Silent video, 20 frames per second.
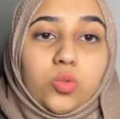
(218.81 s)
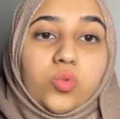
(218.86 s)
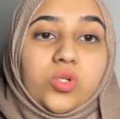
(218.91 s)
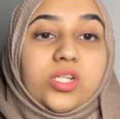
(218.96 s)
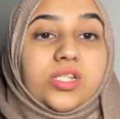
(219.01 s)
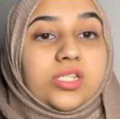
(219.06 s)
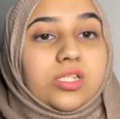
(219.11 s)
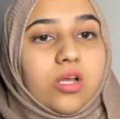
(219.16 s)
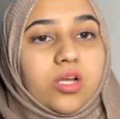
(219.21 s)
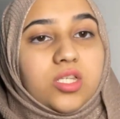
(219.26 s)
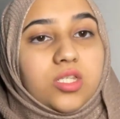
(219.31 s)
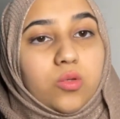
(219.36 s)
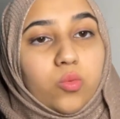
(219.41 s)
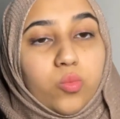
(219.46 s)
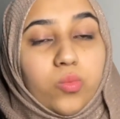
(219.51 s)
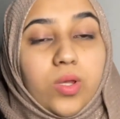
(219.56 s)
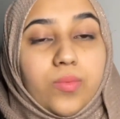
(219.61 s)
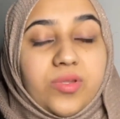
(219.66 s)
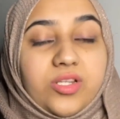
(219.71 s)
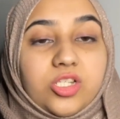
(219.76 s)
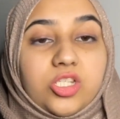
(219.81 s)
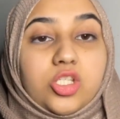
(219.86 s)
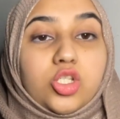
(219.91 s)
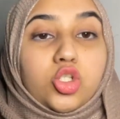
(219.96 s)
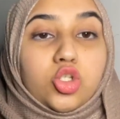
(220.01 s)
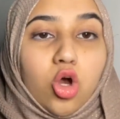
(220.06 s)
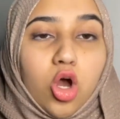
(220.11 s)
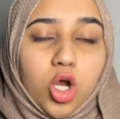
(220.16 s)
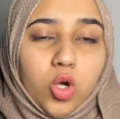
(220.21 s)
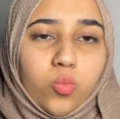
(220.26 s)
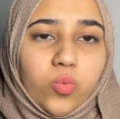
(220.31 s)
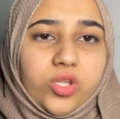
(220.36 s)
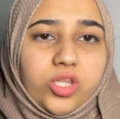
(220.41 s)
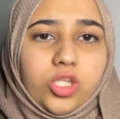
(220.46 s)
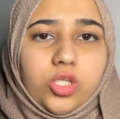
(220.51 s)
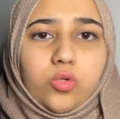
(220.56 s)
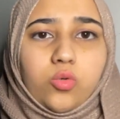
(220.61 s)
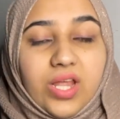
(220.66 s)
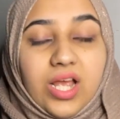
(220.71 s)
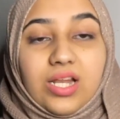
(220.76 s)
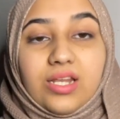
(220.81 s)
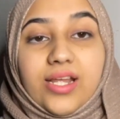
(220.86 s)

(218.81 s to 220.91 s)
would discuss, maybe just talk with you.